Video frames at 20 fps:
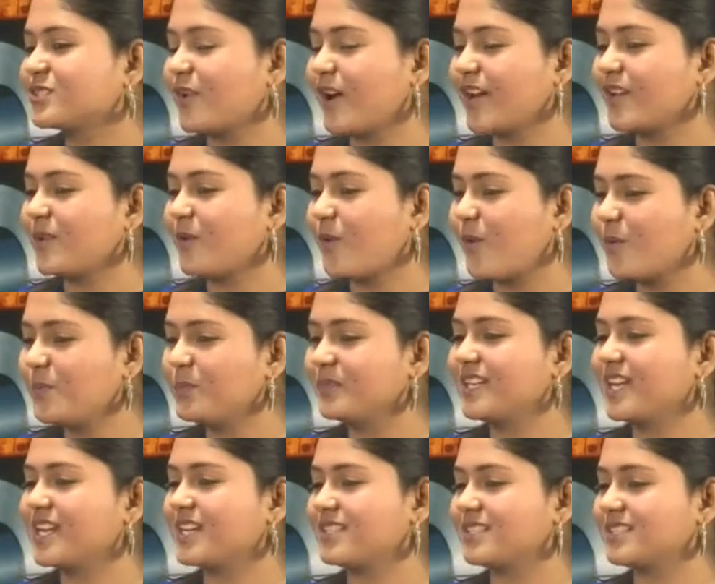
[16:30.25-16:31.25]
So I hope
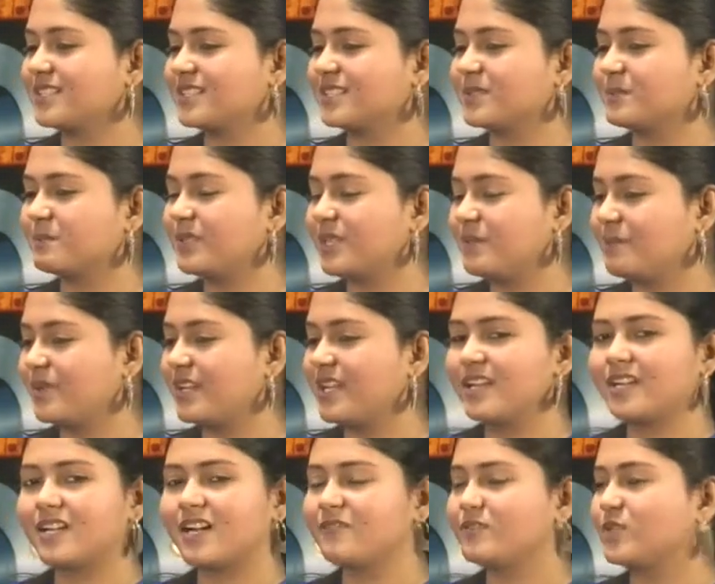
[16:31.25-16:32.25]
that uh, people
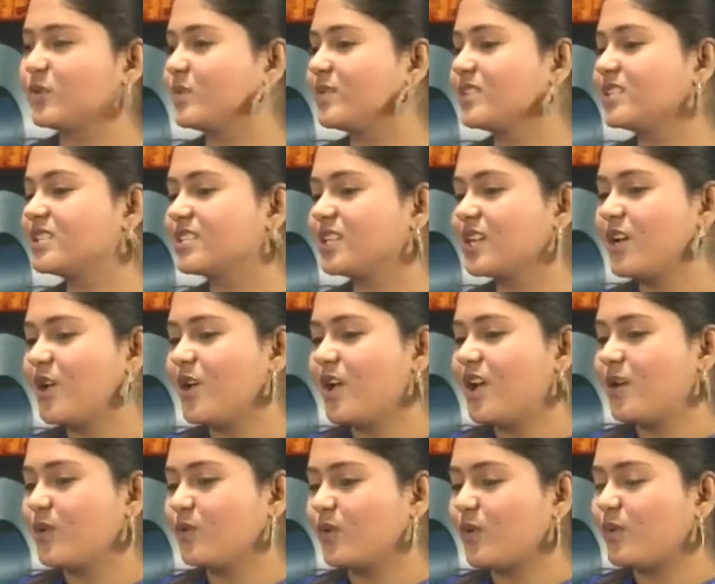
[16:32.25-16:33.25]
and our viewers
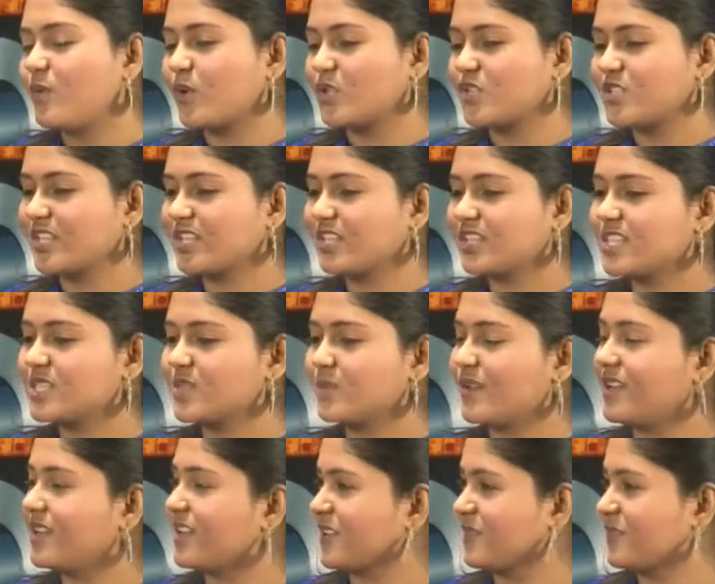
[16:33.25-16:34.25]
who are watching this
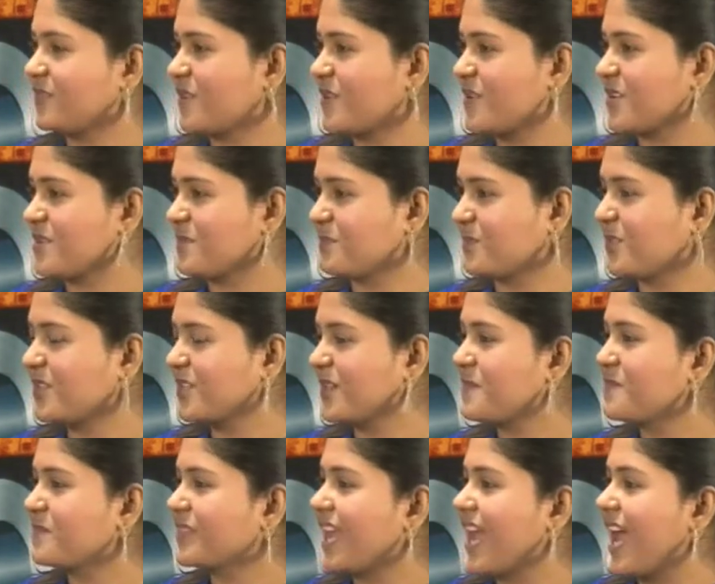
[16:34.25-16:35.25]
will love your book
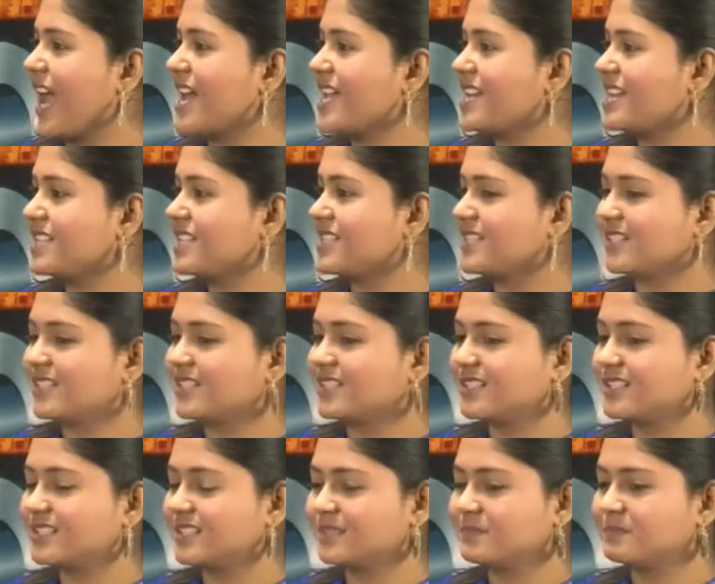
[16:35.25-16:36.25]
and
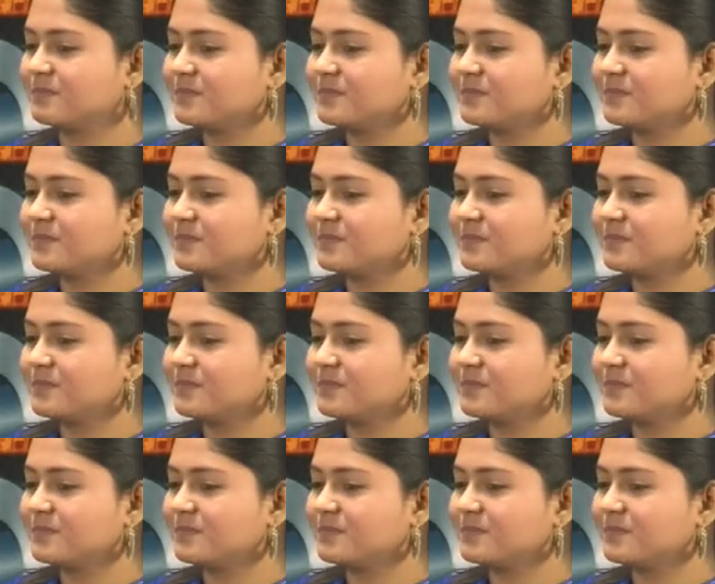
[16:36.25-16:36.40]
uh,